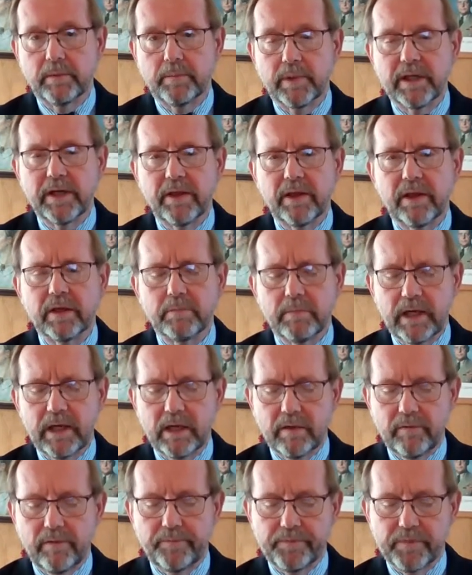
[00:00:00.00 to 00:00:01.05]
But I think it may
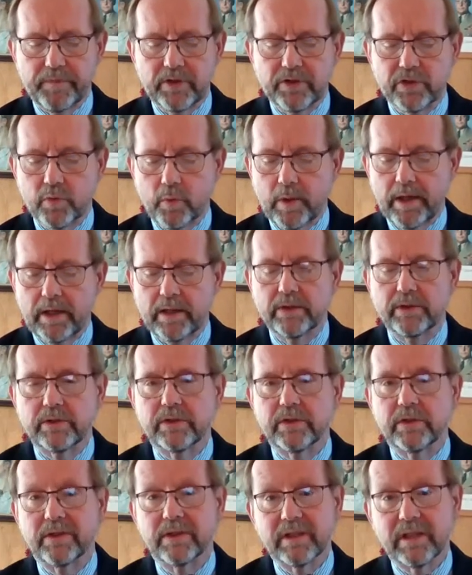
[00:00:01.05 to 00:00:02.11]
have
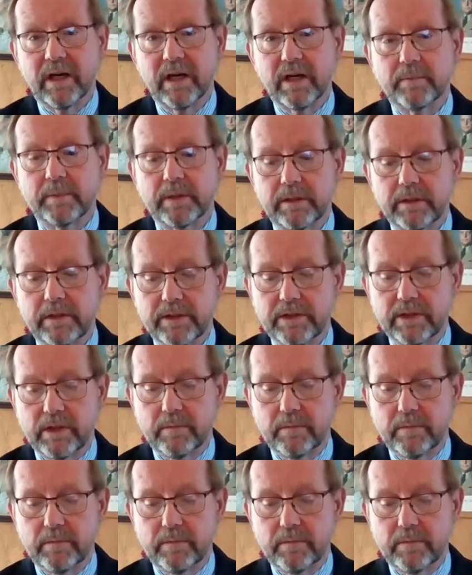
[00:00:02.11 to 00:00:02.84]
assuaged, at the time at least,